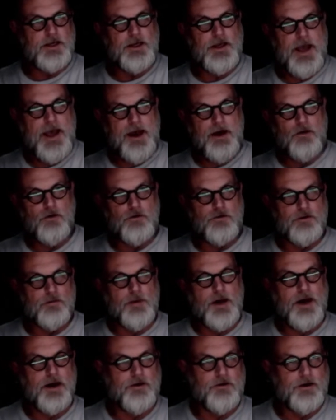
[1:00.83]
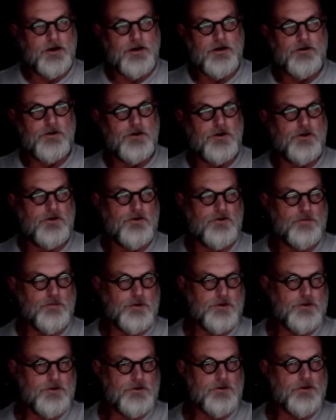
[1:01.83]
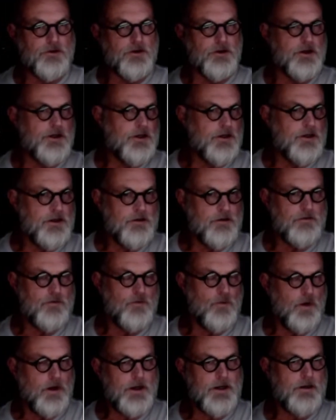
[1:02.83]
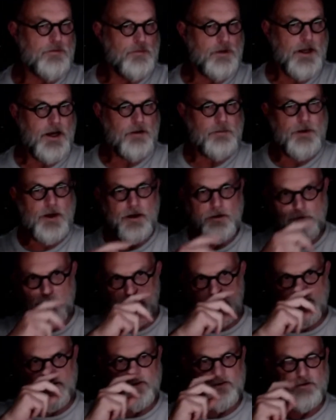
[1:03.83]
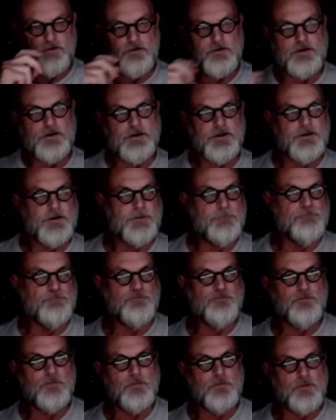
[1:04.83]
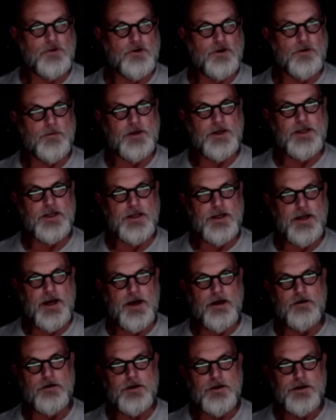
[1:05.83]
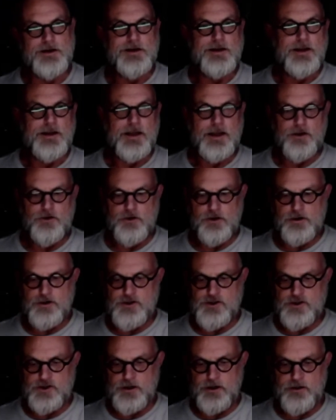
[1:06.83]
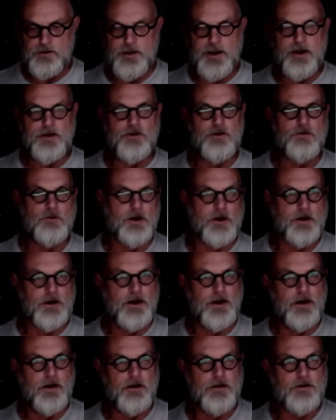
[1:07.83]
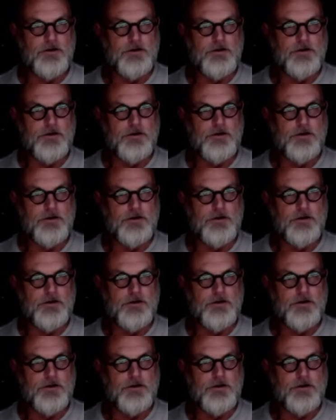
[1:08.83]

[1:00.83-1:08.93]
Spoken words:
out the background. You can use blue, green, white, black backgrounds. Chroma key it out, and you can share that URL